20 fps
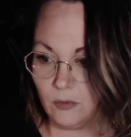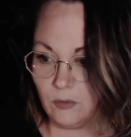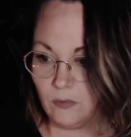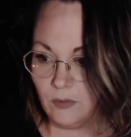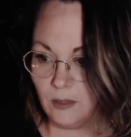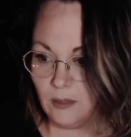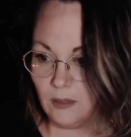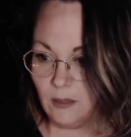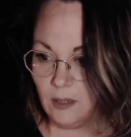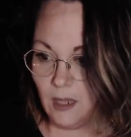
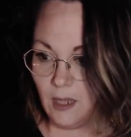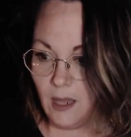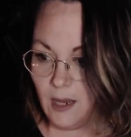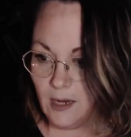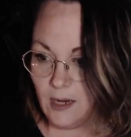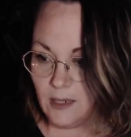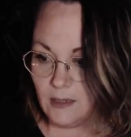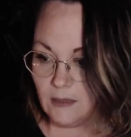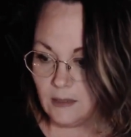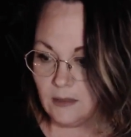
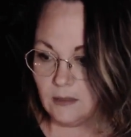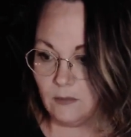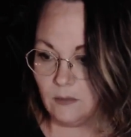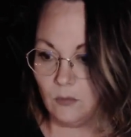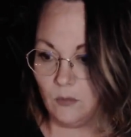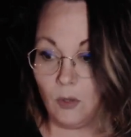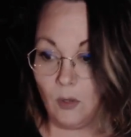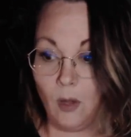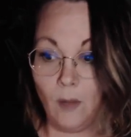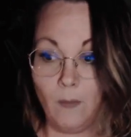realigned and
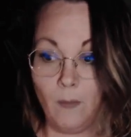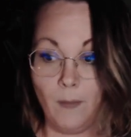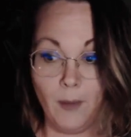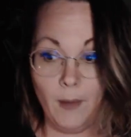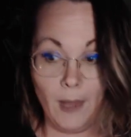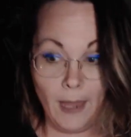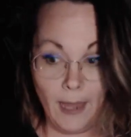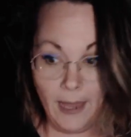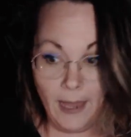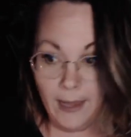we're all
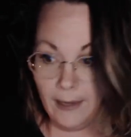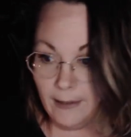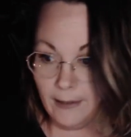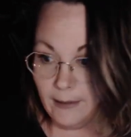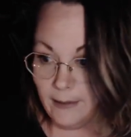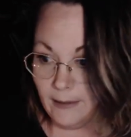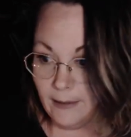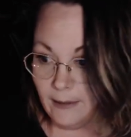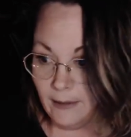back.